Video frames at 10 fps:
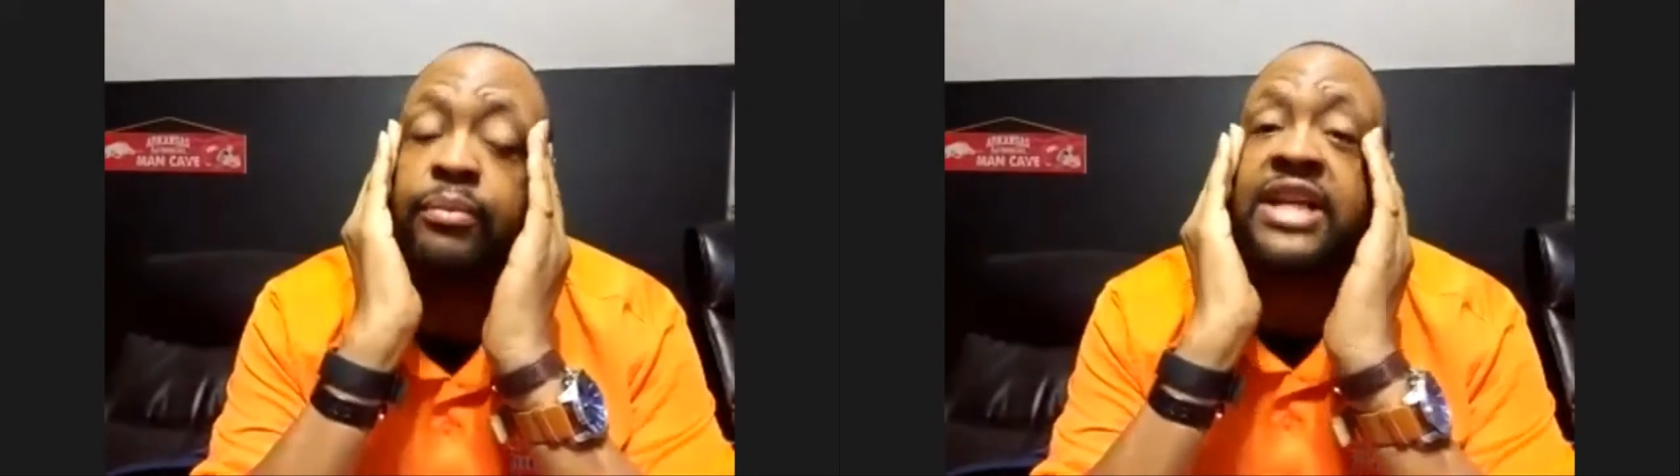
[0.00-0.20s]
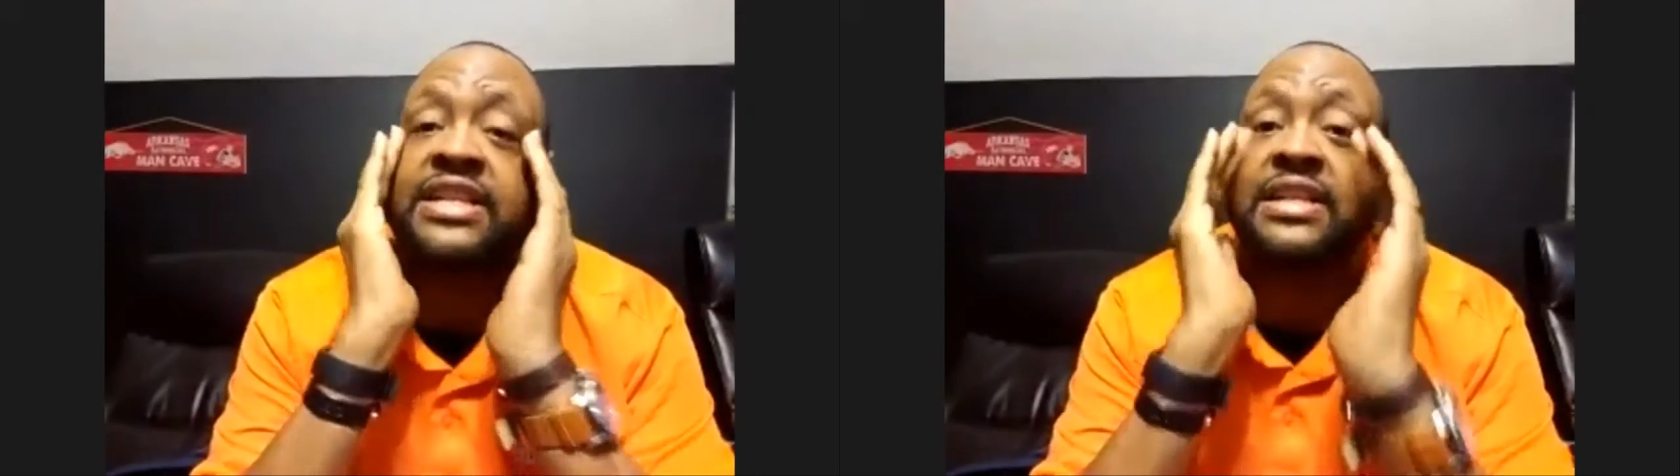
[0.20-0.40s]

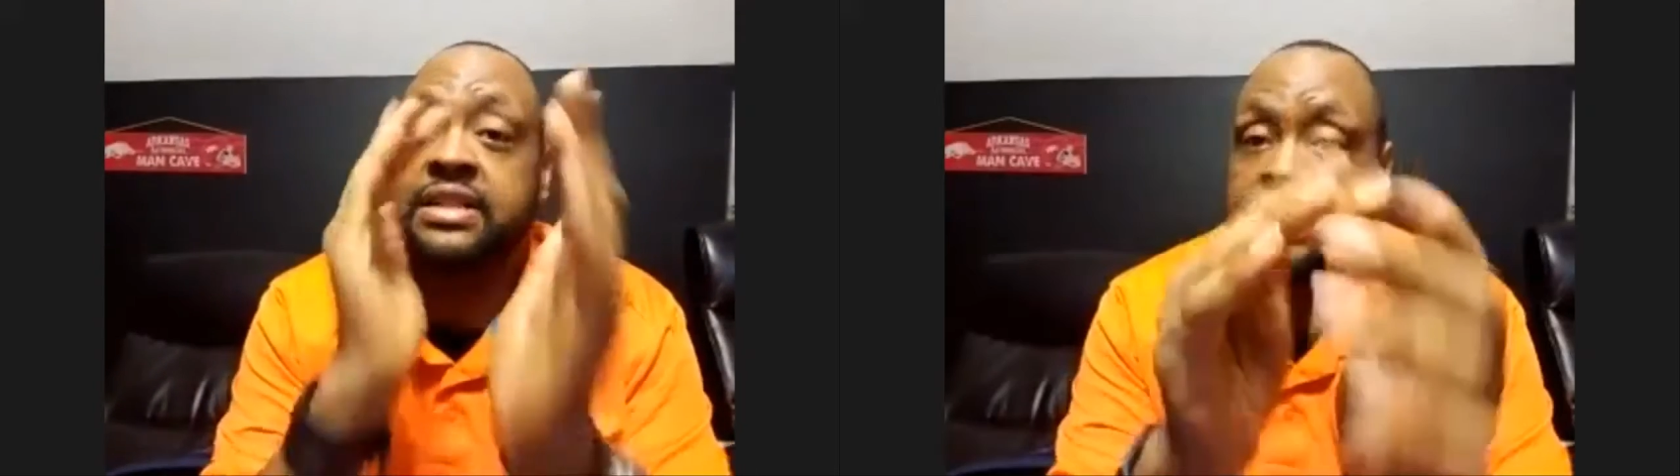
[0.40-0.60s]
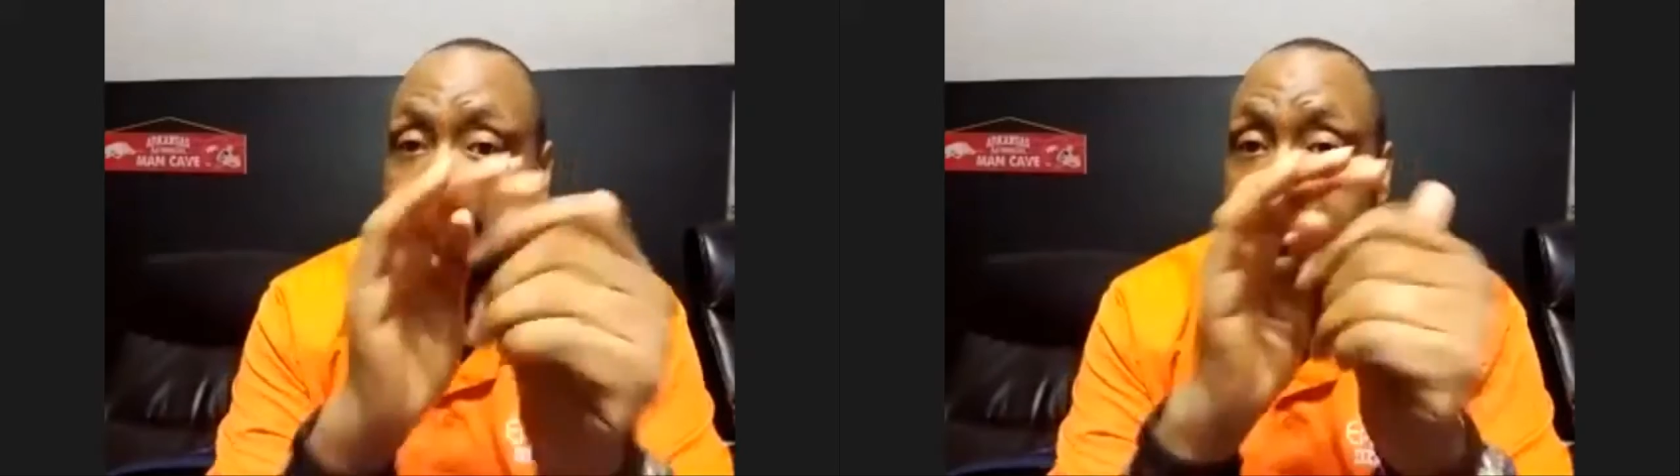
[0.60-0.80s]

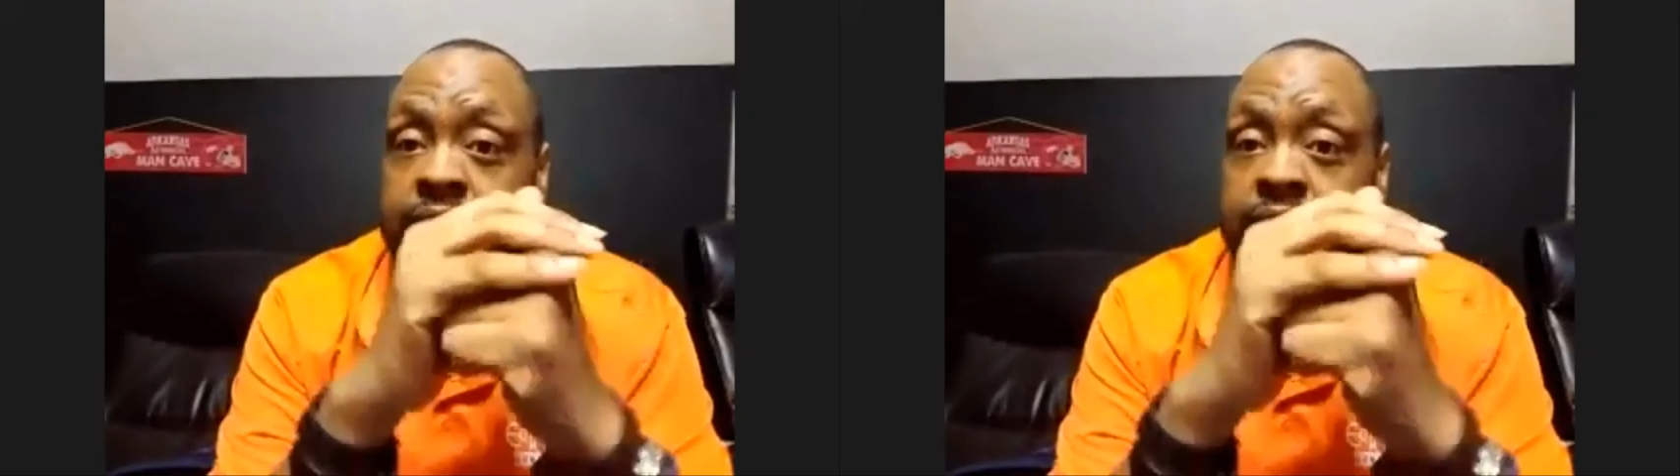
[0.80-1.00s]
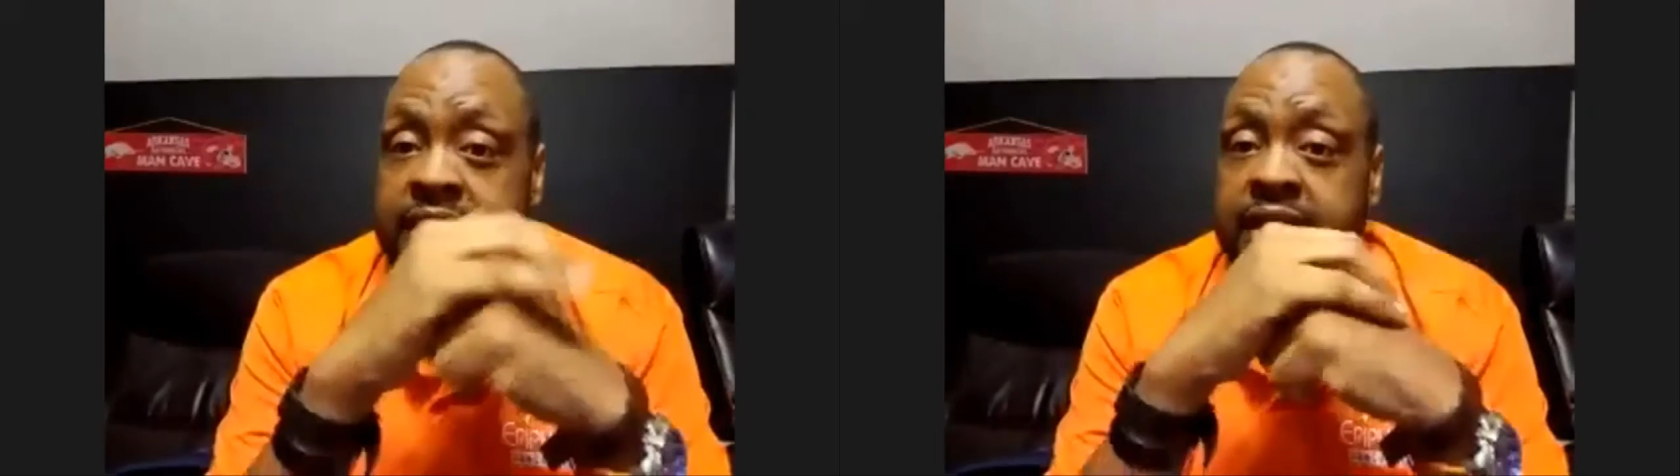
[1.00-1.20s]
messages and
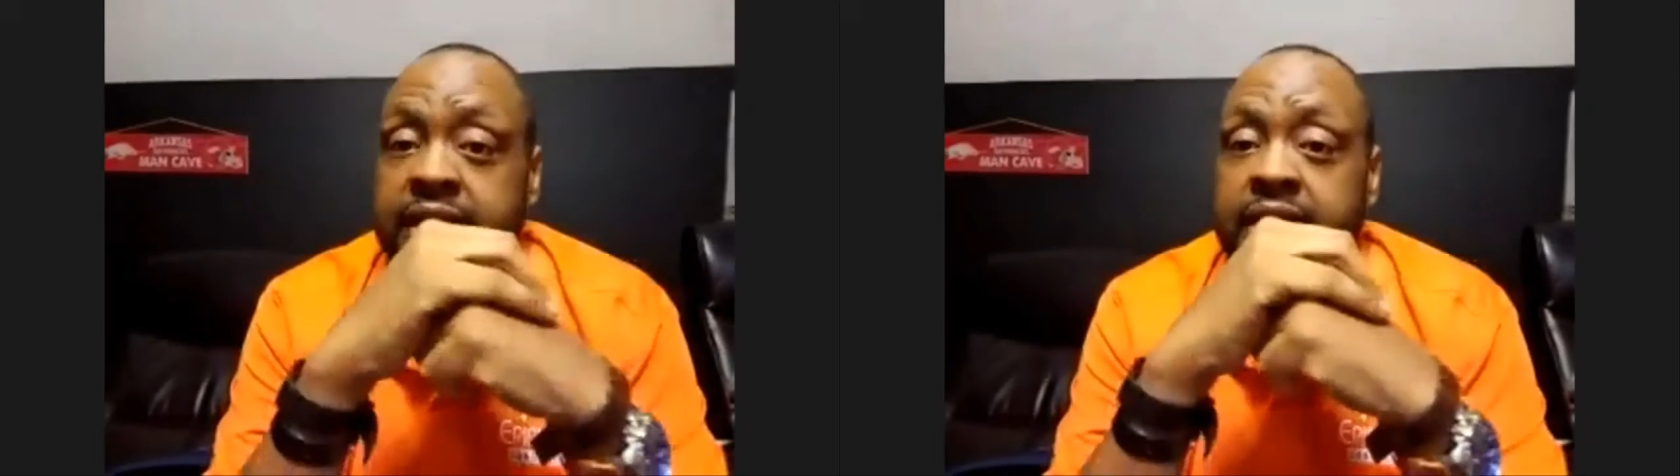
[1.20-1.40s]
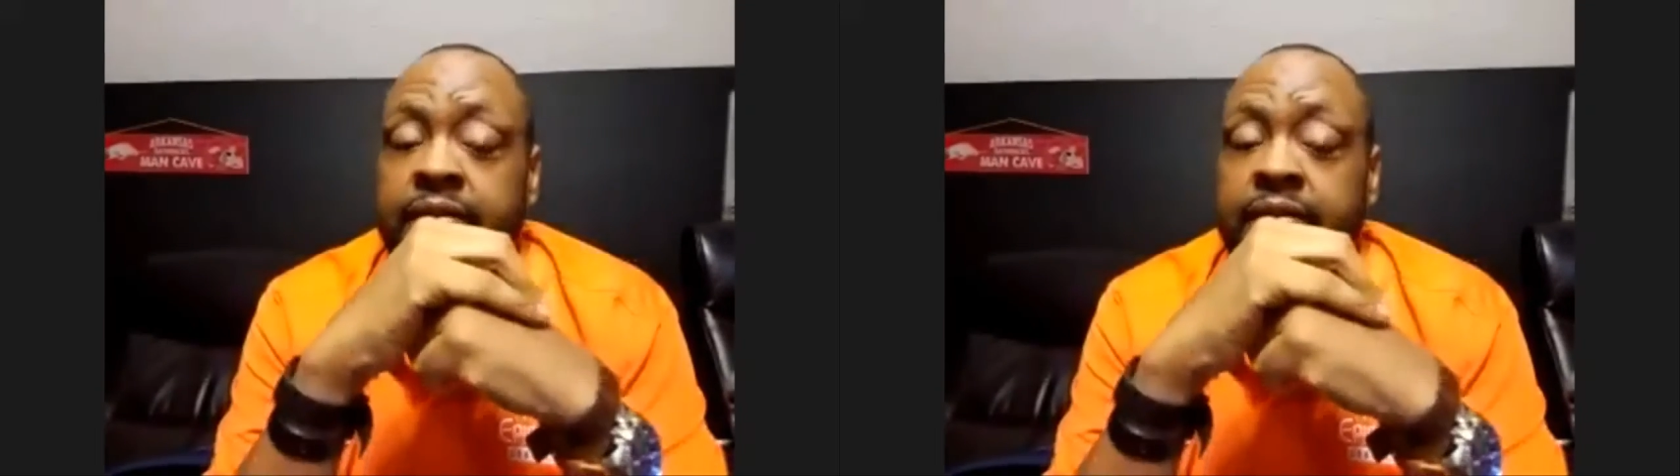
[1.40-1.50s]
understand.